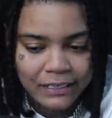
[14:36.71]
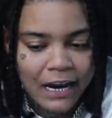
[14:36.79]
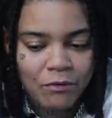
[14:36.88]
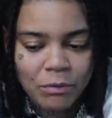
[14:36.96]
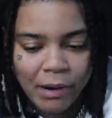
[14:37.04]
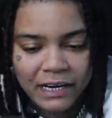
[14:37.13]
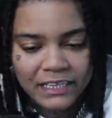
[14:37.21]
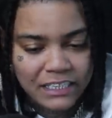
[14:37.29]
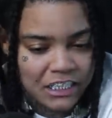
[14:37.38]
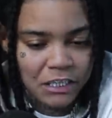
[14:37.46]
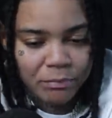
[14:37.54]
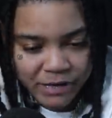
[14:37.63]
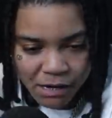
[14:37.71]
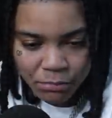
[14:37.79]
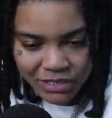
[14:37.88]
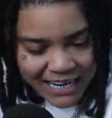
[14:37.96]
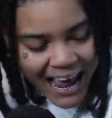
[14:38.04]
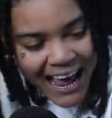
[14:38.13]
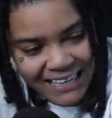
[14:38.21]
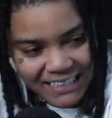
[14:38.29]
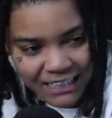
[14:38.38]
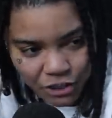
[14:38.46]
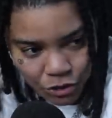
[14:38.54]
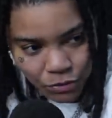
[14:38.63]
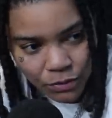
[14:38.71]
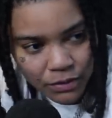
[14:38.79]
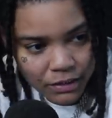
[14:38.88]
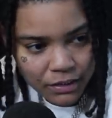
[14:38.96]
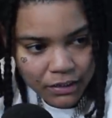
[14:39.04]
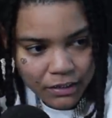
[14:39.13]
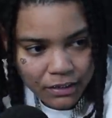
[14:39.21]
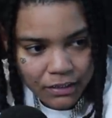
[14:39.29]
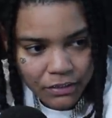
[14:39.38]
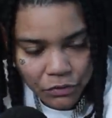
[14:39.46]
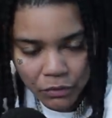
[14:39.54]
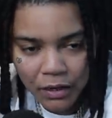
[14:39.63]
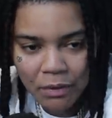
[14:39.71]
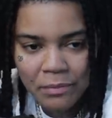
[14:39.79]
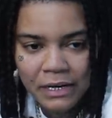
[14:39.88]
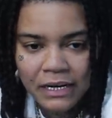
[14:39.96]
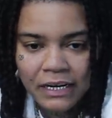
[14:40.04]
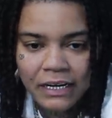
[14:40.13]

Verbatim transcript: Everybody right. shouldn't be able to access you. Right. You know what I mean?